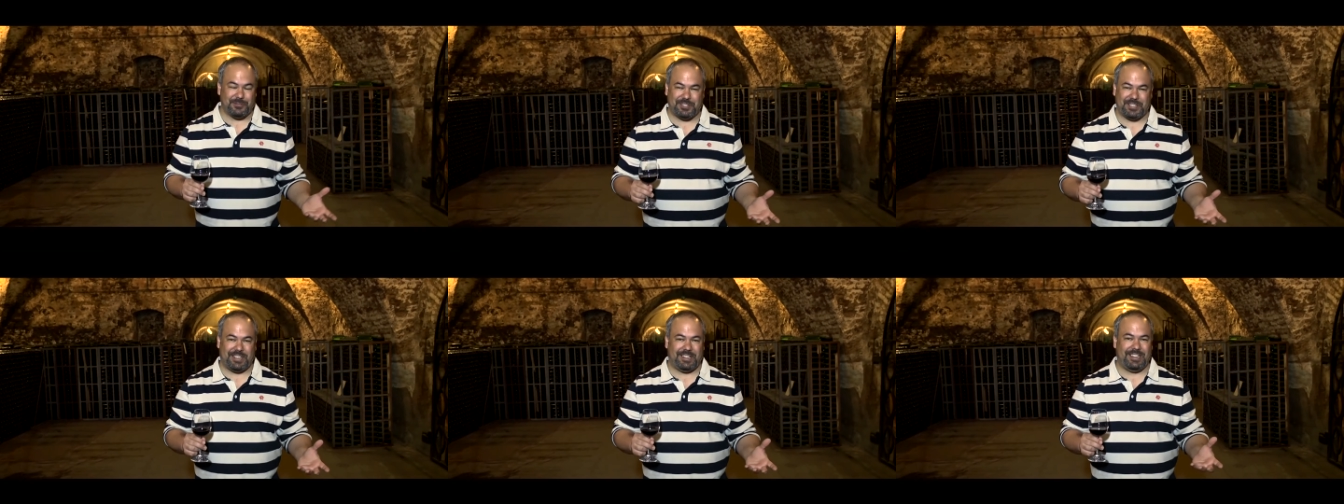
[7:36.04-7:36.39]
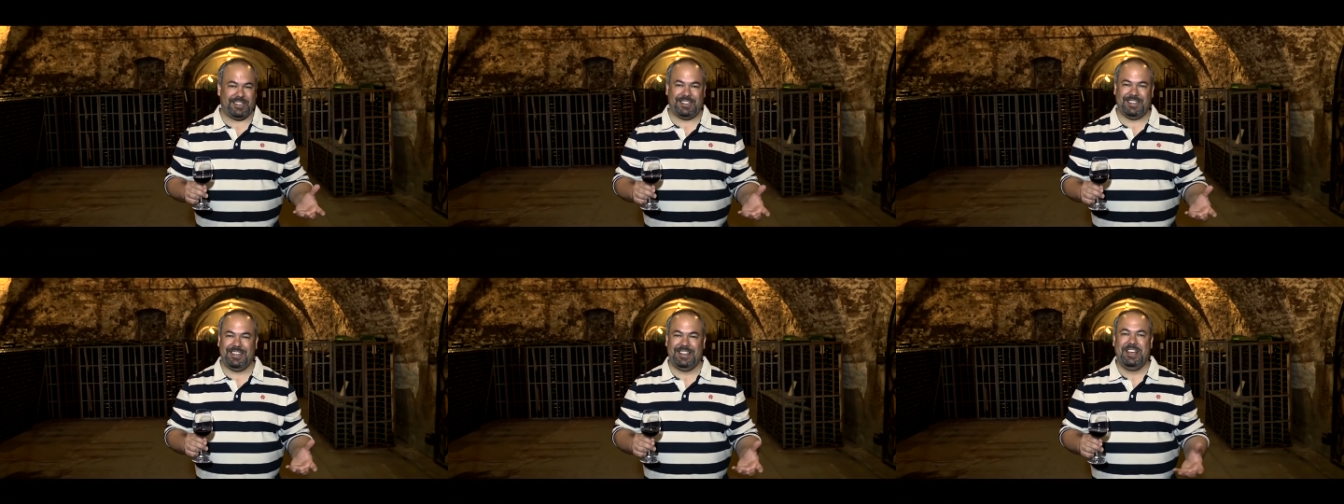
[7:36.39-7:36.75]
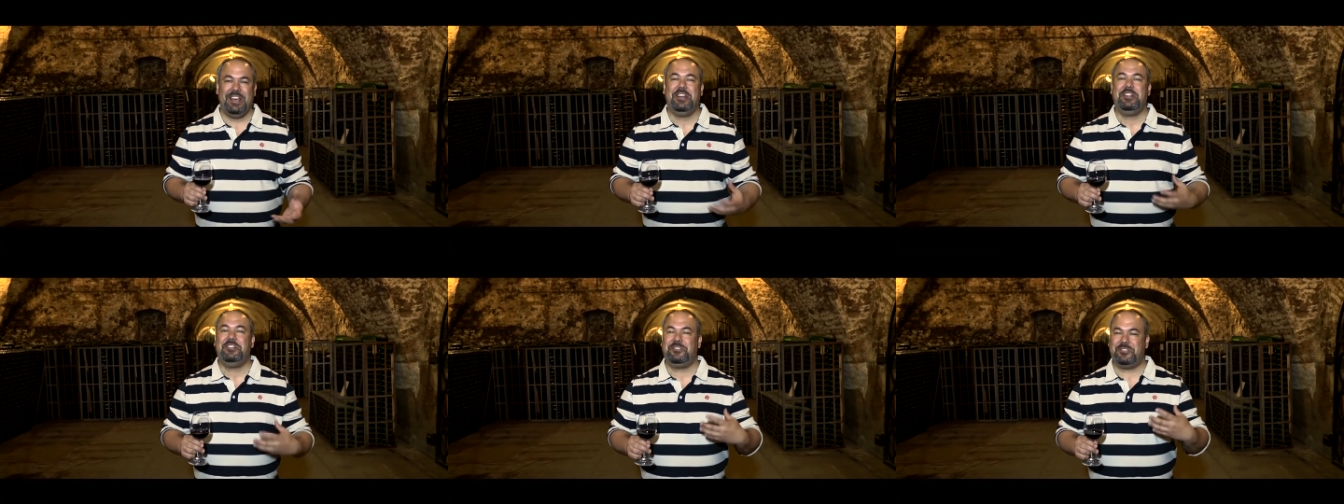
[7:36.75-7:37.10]
cellar,
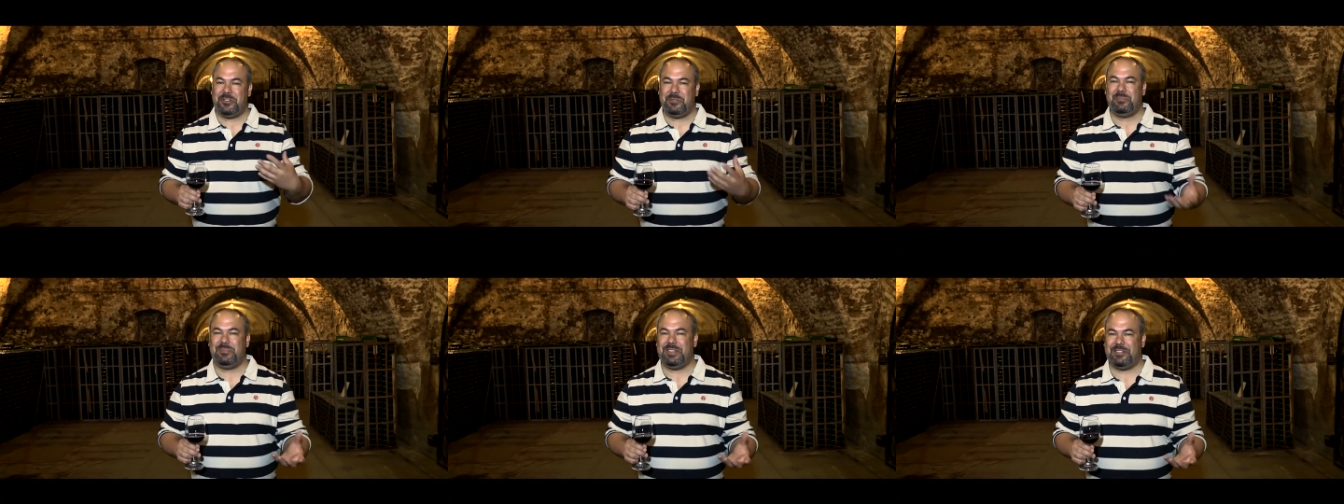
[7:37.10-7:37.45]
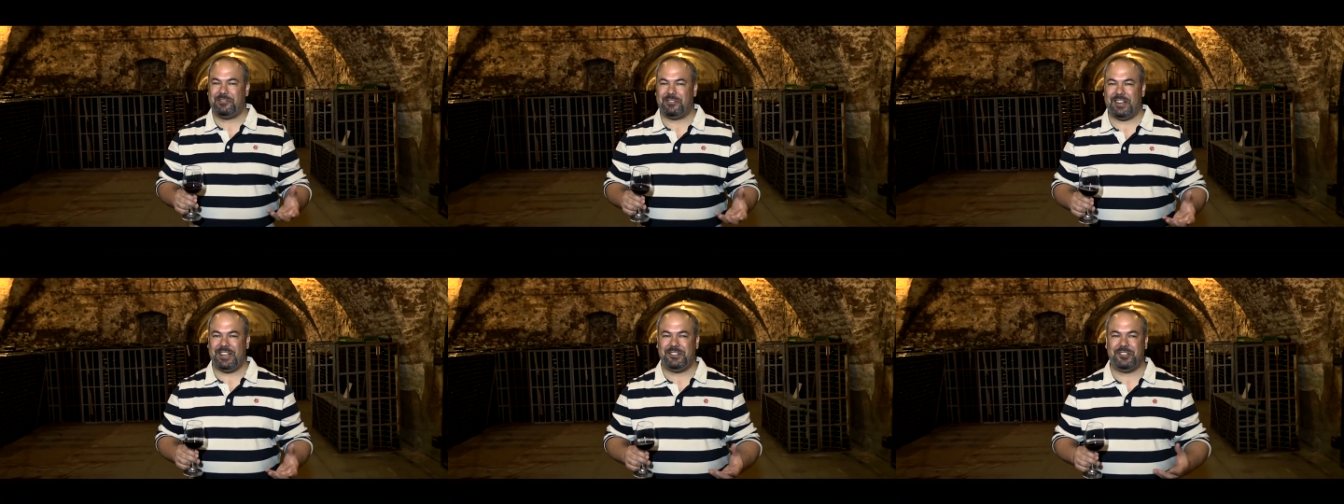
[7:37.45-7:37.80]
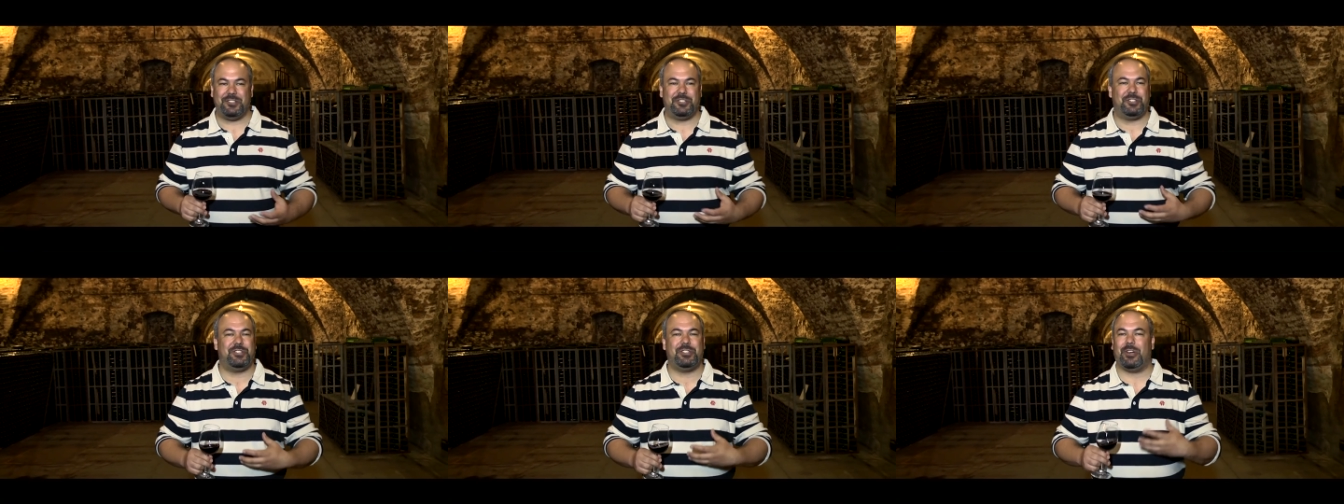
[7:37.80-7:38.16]
don't be afraid to
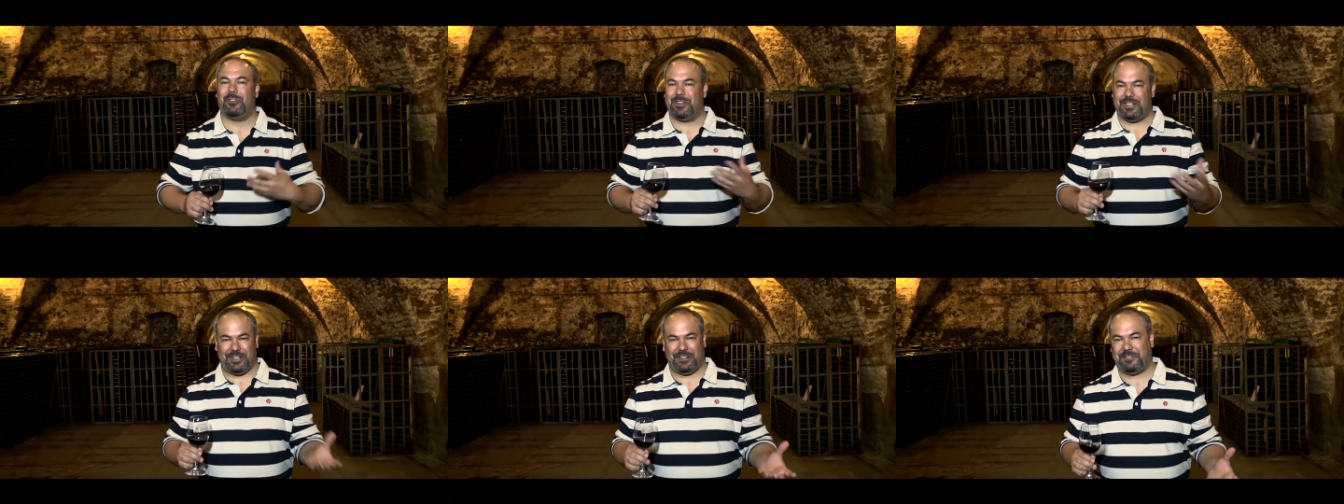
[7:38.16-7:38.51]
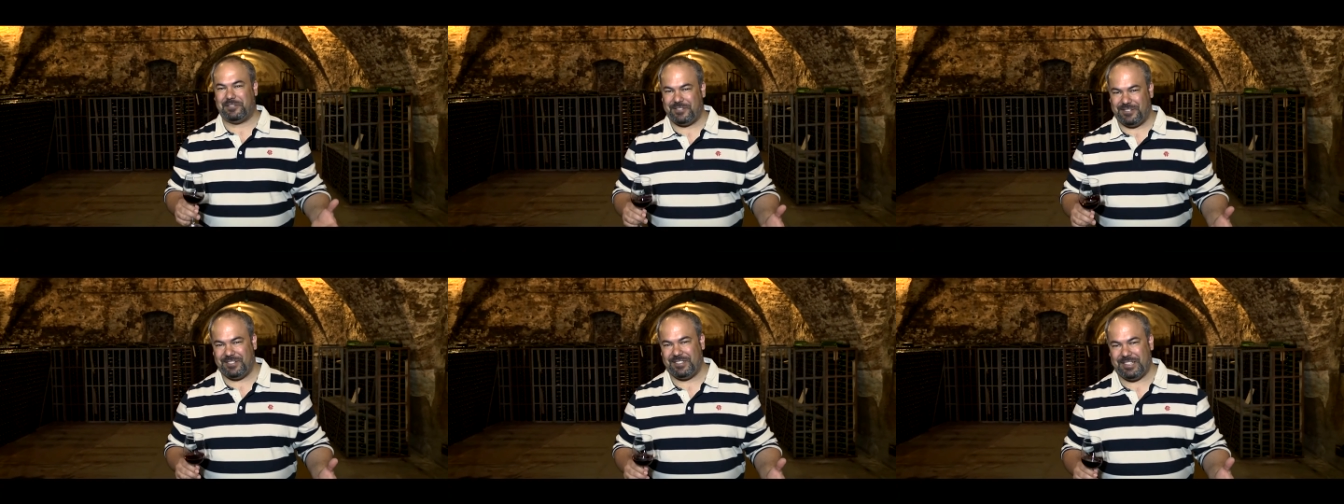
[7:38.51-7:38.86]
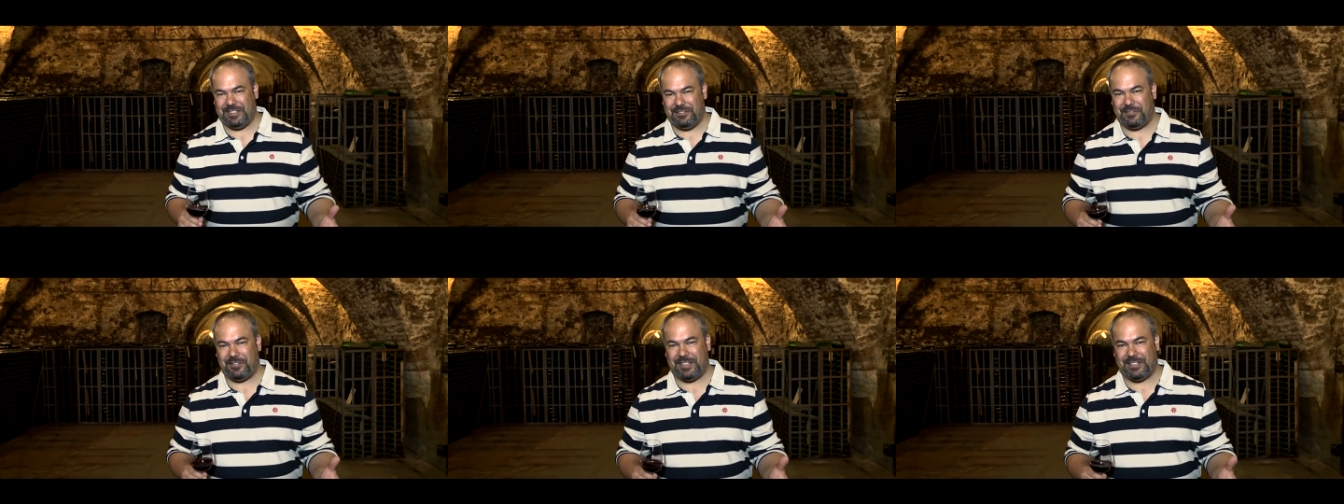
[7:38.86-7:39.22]
show it off in
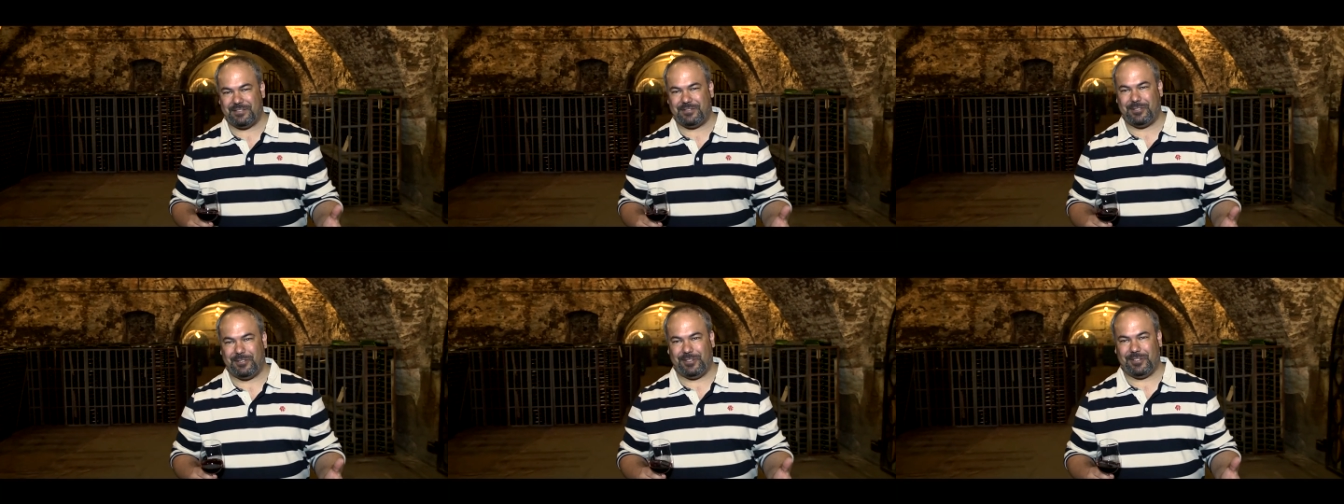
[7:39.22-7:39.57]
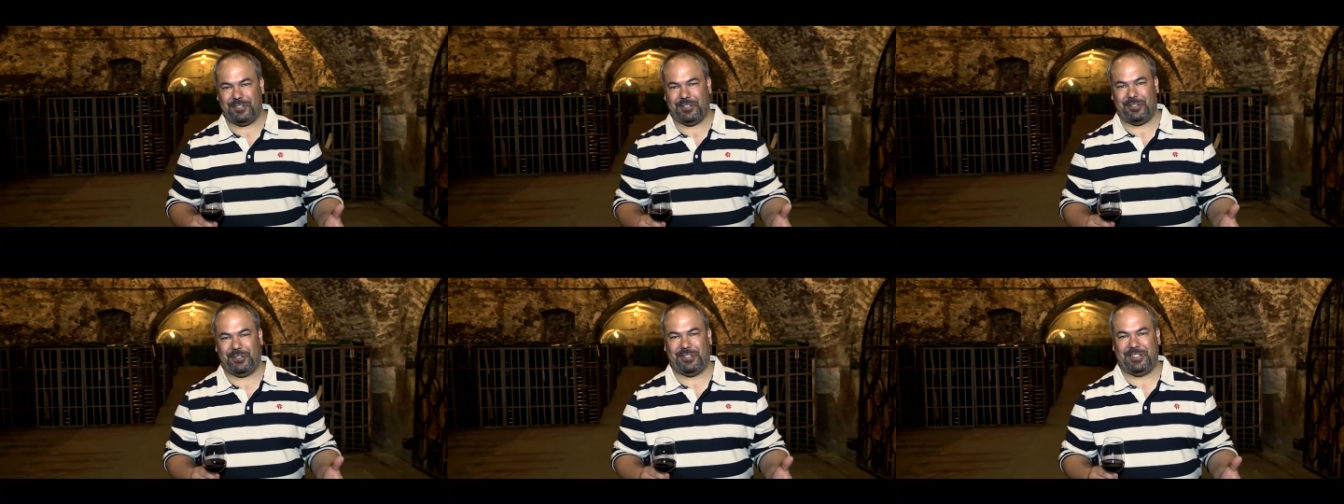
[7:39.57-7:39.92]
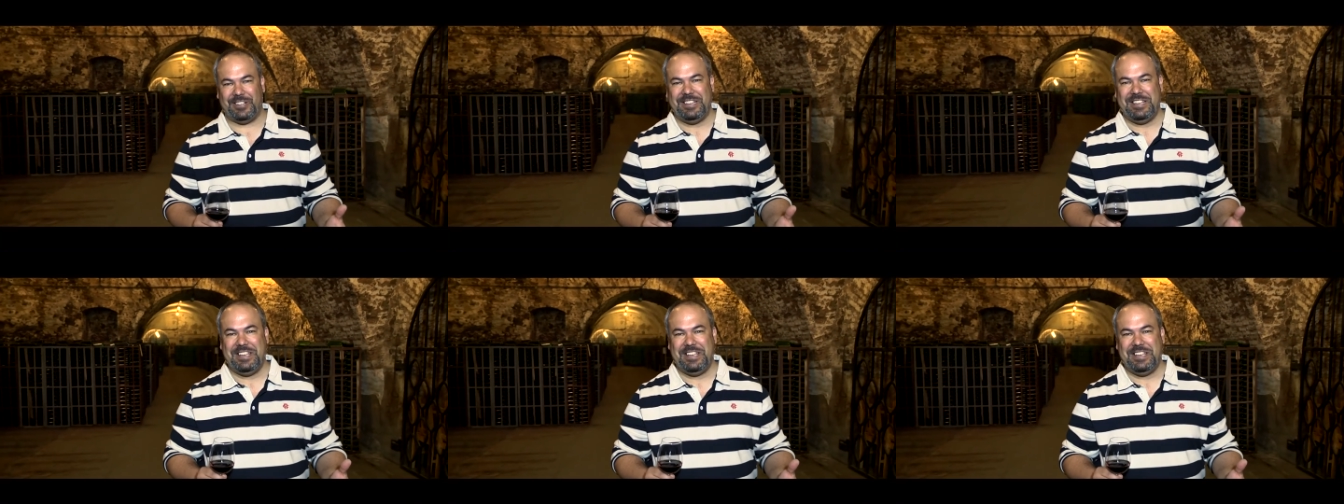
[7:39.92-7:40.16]
front of all of your